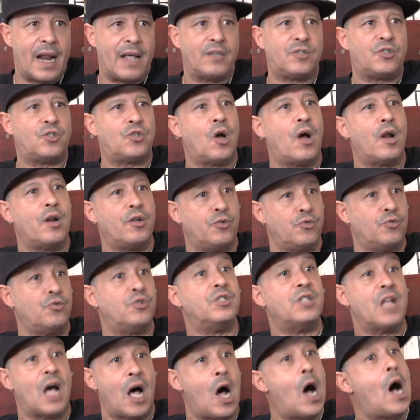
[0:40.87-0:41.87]
and I started
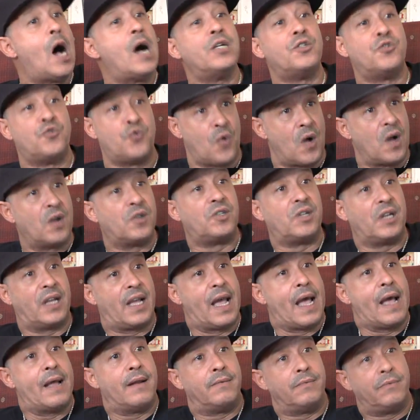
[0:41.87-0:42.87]
using the hard drugs
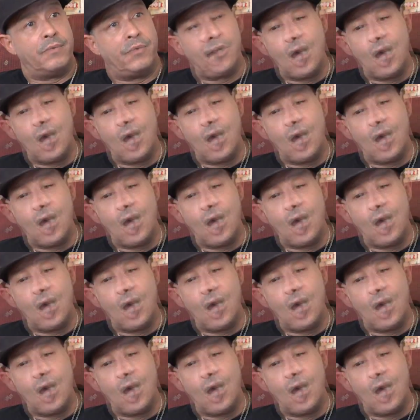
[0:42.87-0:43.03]
again.